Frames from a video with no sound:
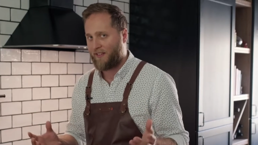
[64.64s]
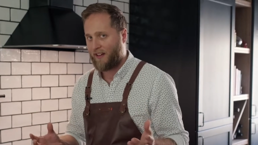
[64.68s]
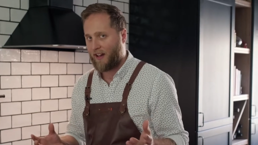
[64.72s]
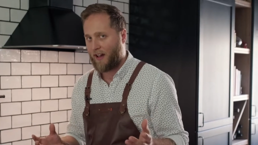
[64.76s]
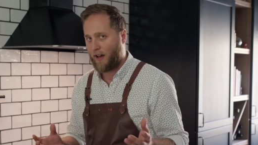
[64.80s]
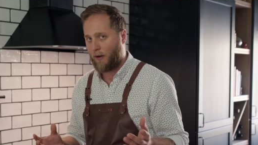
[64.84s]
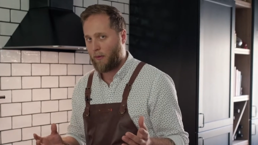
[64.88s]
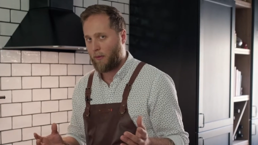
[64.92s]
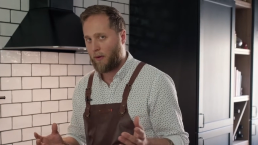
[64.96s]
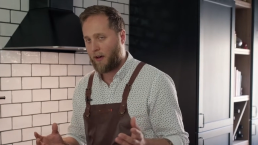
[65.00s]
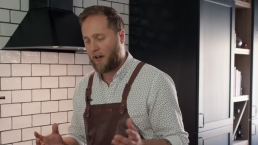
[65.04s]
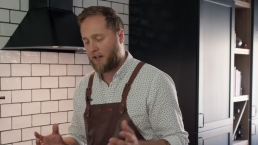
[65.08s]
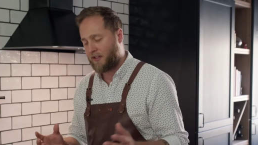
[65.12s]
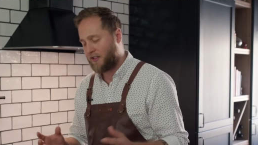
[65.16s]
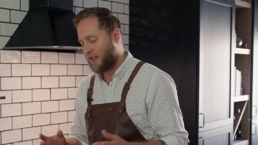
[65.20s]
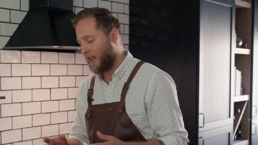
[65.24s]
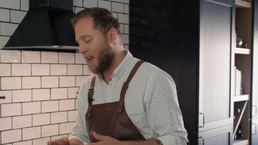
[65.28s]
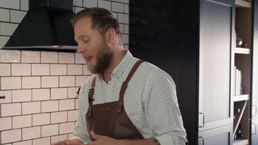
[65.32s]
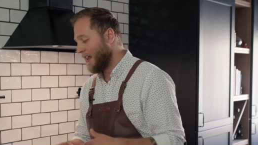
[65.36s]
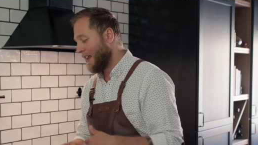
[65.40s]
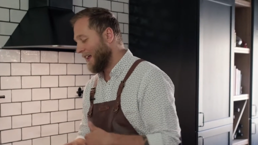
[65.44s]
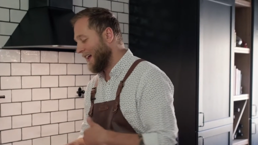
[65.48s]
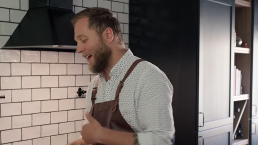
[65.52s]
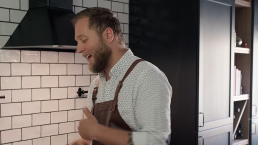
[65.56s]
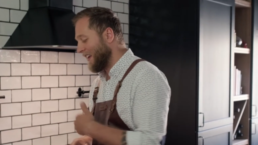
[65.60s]
hours,
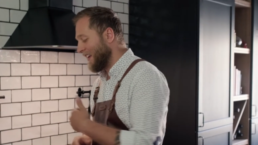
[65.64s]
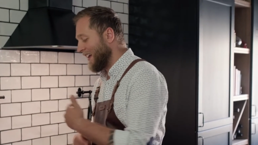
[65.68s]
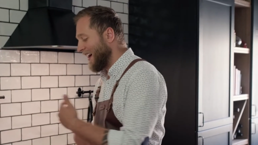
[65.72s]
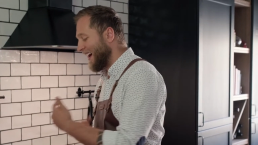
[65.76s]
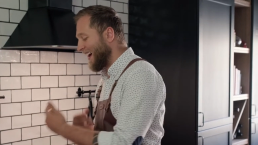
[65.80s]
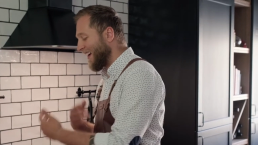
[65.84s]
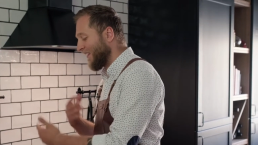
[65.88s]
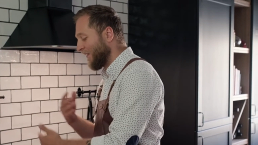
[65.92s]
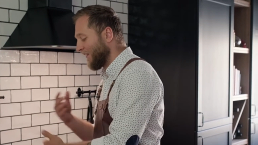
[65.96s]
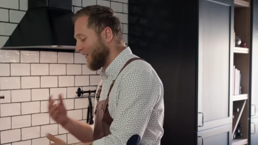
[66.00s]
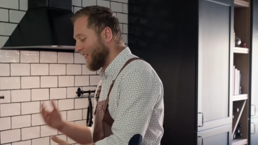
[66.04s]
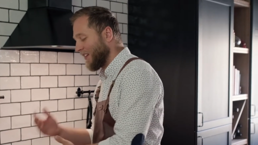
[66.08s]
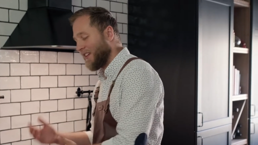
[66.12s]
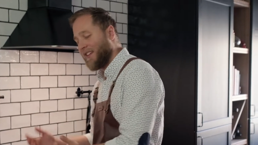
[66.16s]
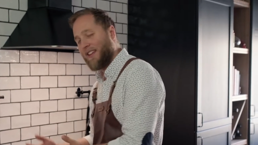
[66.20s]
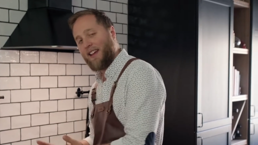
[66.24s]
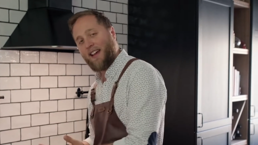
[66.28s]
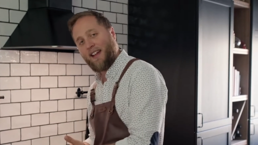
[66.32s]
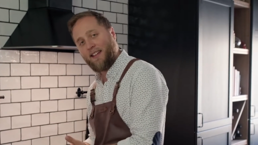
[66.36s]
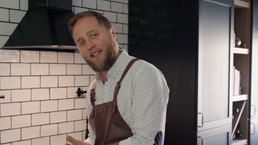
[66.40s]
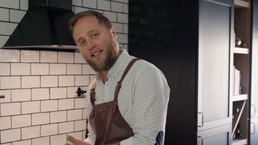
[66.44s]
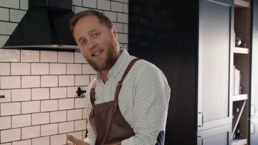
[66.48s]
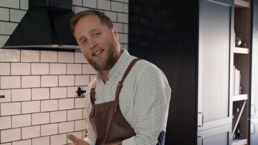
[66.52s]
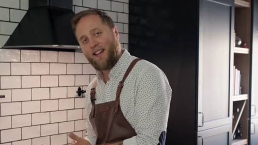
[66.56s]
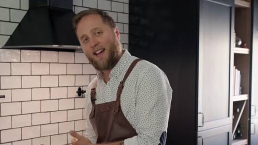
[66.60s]
and after that
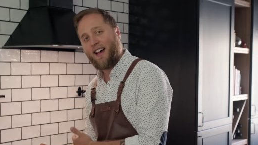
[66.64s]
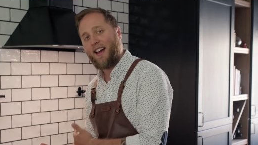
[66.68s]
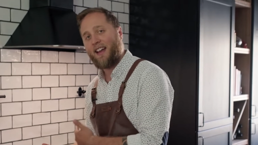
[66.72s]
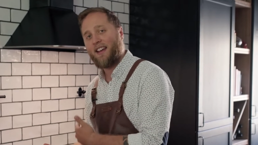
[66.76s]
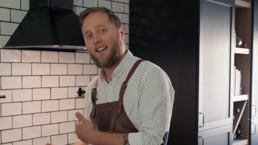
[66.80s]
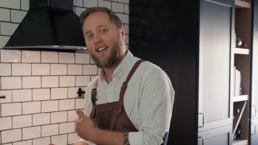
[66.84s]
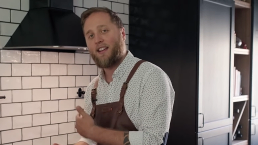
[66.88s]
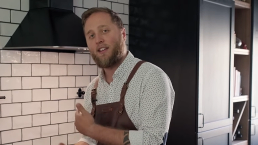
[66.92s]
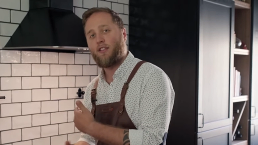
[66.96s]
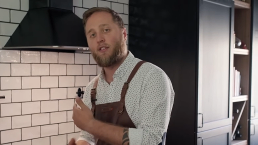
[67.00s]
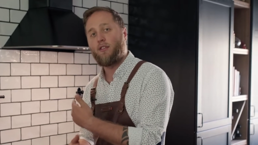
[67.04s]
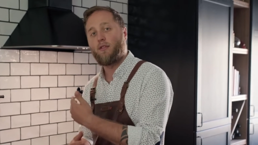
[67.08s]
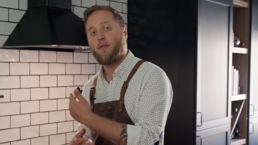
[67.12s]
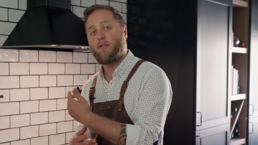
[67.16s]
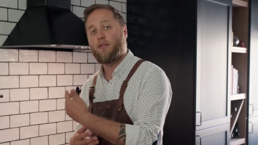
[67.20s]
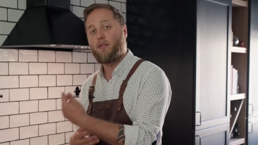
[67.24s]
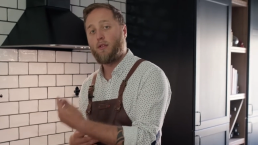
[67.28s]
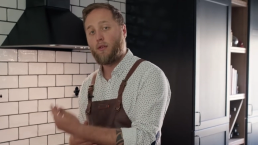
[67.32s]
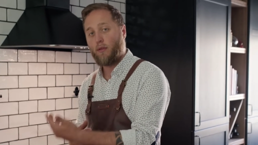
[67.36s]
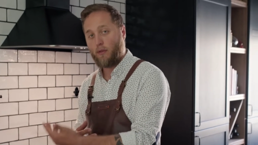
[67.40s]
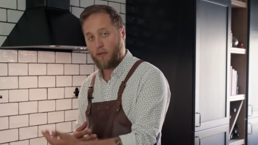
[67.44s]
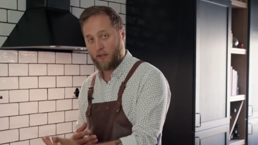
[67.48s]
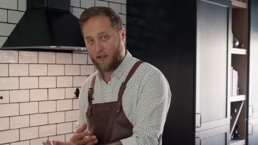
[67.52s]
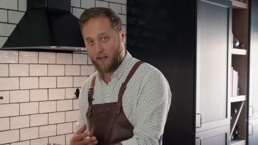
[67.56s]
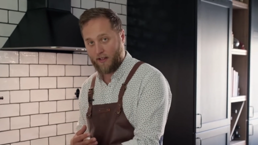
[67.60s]
I need to
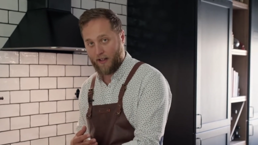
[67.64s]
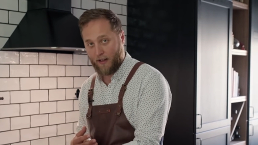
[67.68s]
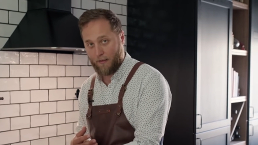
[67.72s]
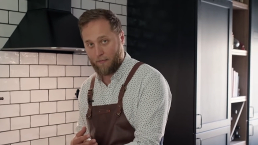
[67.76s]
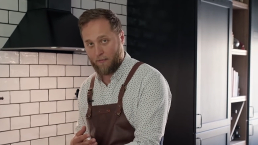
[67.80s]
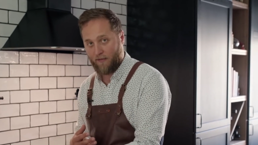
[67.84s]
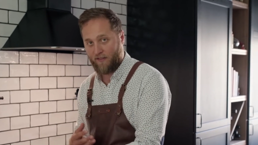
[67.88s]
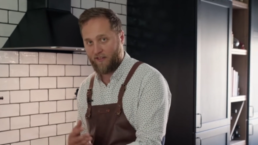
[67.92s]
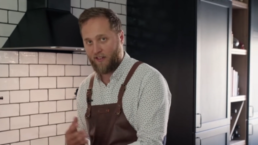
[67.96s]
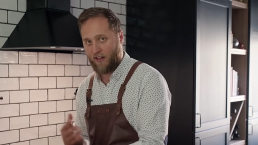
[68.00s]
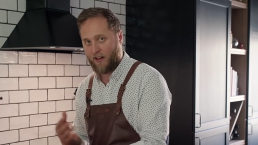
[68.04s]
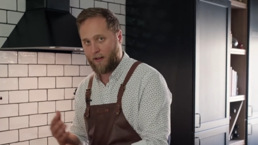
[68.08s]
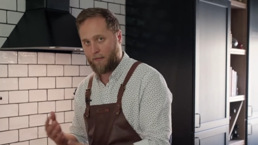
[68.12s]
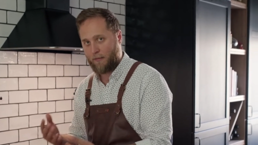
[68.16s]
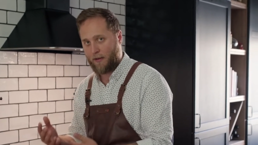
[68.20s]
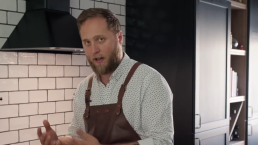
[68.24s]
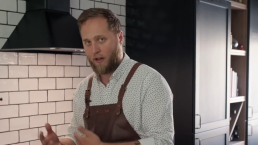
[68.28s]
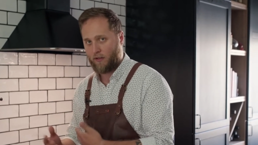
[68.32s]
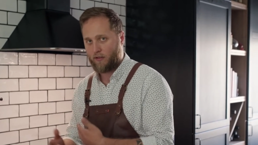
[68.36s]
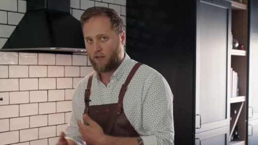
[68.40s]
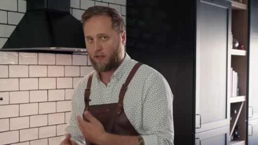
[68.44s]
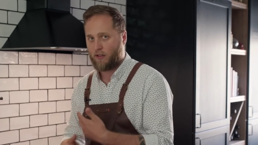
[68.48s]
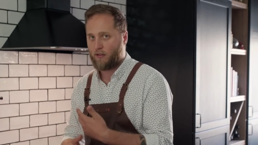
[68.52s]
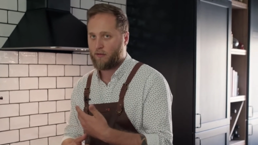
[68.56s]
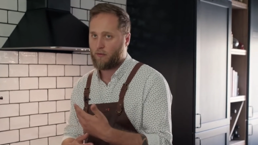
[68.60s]
cook them for about
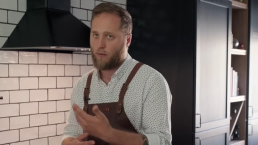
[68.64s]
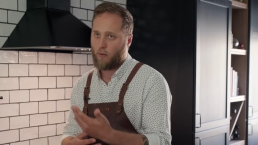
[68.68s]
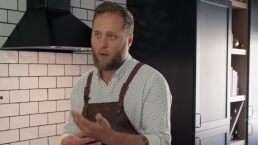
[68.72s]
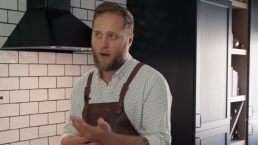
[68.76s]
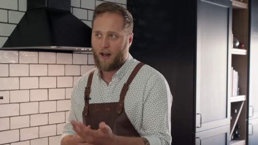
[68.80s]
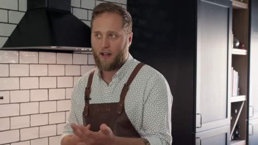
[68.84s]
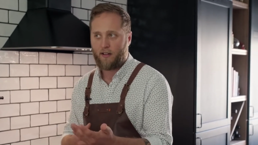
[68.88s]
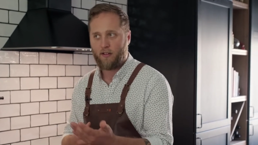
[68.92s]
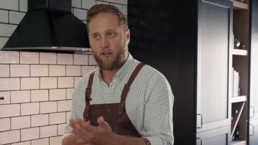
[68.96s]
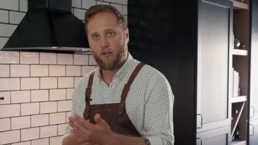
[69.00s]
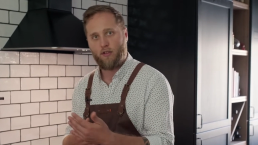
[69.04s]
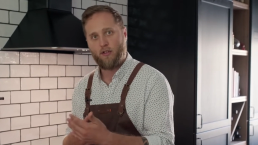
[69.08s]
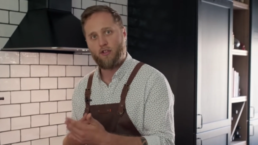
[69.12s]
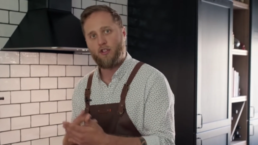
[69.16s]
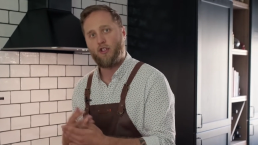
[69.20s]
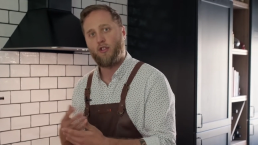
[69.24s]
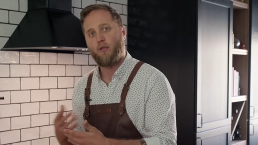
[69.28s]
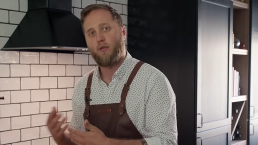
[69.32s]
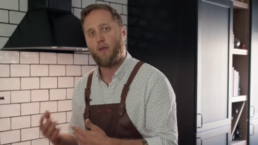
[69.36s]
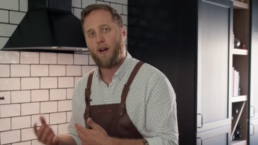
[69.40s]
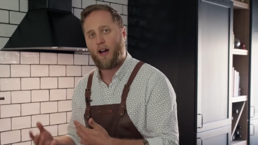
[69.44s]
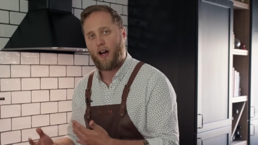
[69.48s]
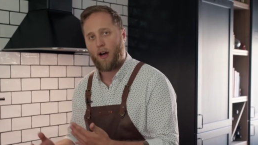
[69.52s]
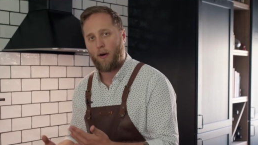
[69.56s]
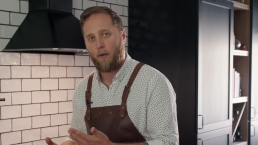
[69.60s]
1 to 2
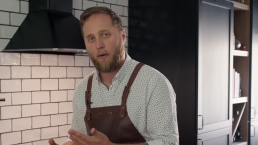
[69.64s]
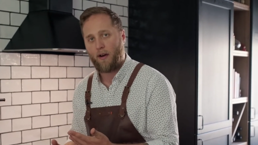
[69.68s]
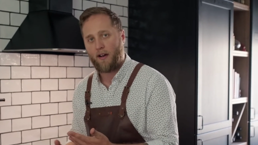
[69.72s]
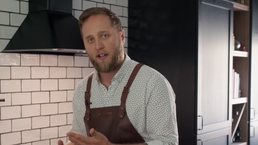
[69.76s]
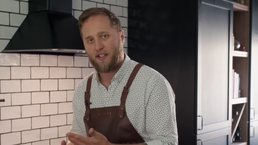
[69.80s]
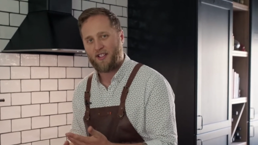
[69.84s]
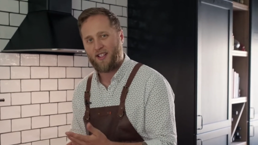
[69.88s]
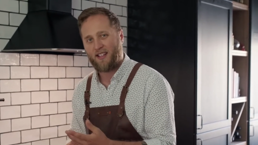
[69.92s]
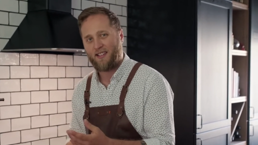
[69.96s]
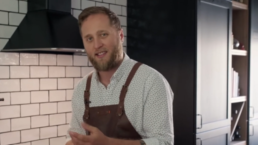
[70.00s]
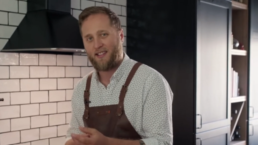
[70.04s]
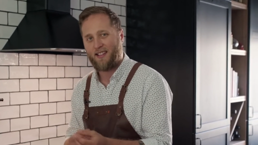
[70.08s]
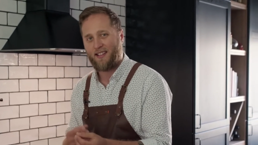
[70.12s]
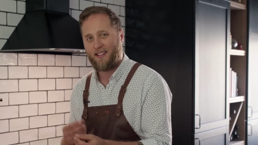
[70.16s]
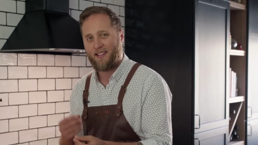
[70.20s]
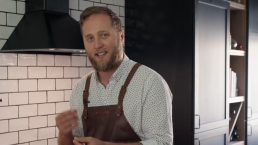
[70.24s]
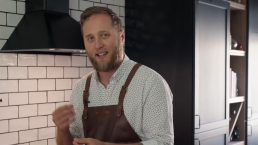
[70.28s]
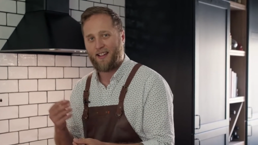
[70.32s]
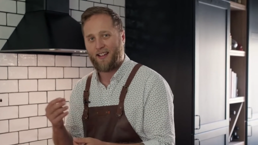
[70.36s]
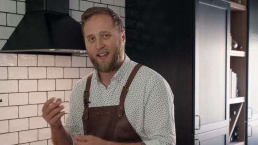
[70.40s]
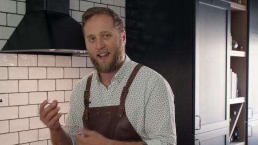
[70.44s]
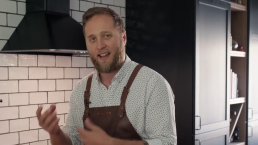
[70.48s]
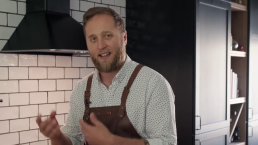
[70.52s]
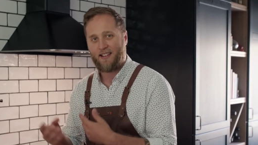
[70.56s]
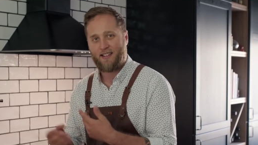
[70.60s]
hours until they
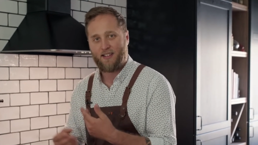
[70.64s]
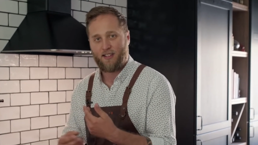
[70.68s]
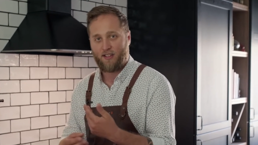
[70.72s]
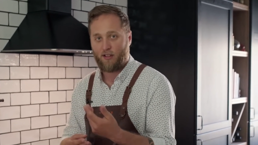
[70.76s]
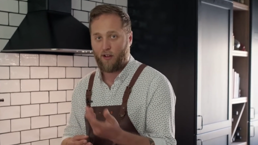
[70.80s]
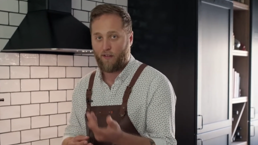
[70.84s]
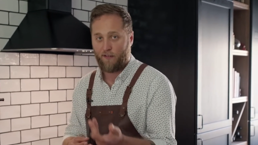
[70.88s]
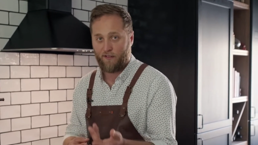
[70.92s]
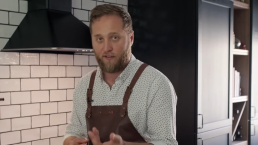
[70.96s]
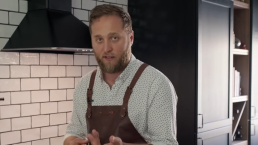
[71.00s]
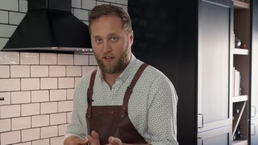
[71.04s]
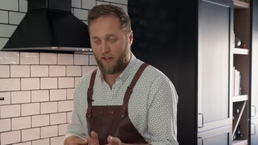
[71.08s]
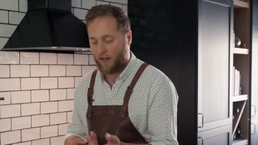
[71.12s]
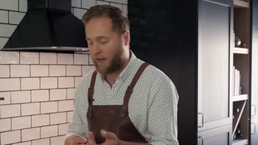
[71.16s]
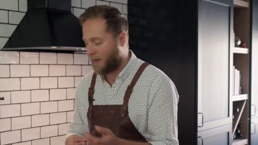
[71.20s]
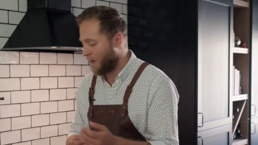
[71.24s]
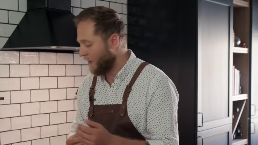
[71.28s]
get softer.